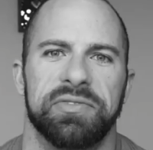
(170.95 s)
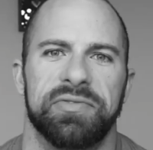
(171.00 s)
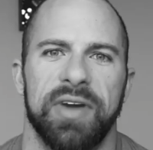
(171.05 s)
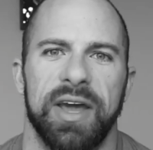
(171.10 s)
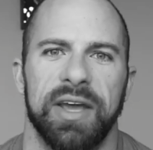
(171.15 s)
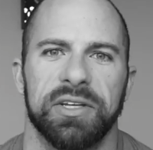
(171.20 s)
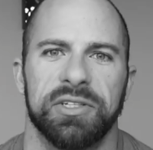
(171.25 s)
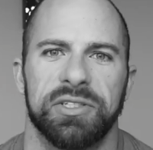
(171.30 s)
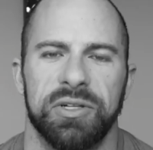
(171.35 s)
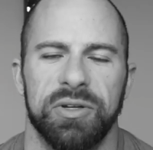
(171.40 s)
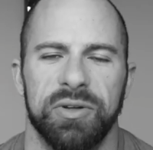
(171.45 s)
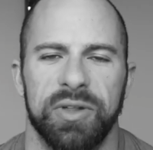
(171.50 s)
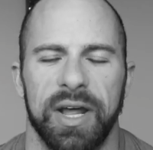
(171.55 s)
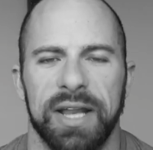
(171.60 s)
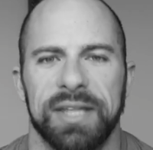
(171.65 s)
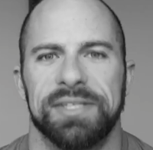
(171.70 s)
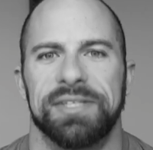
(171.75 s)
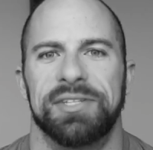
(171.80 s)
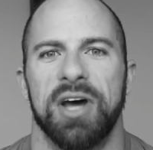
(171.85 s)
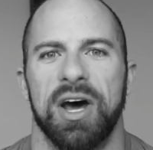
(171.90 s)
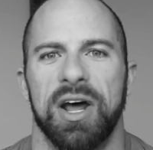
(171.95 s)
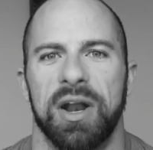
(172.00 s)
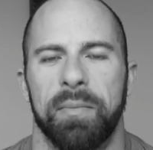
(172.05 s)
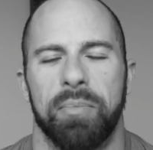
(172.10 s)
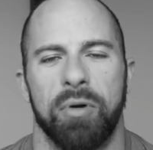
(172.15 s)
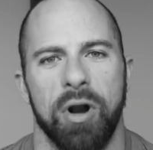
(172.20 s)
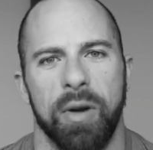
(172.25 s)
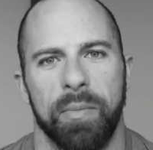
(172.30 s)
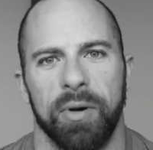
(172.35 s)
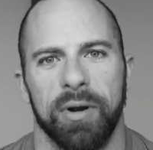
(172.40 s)
phase too that it's done
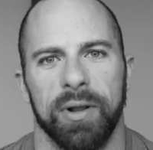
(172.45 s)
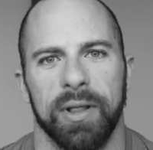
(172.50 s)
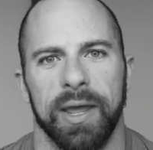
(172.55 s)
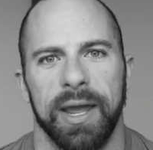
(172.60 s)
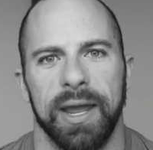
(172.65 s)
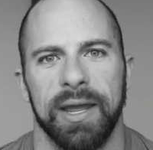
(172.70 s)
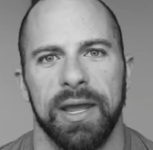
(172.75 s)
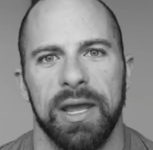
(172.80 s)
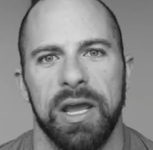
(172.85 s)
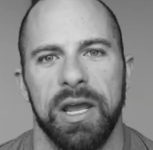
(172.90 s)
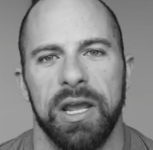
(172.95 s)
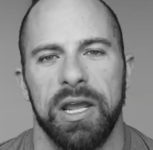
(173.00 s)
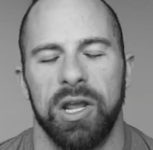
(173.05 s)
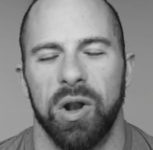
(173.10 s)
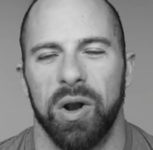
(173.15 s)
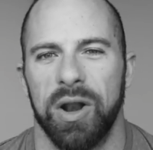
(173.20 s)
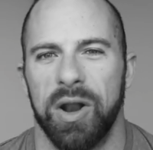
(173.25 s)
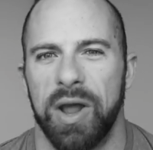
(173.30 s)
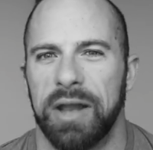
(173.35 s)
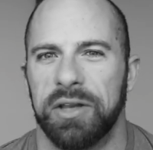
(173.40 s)
appropriately. You don't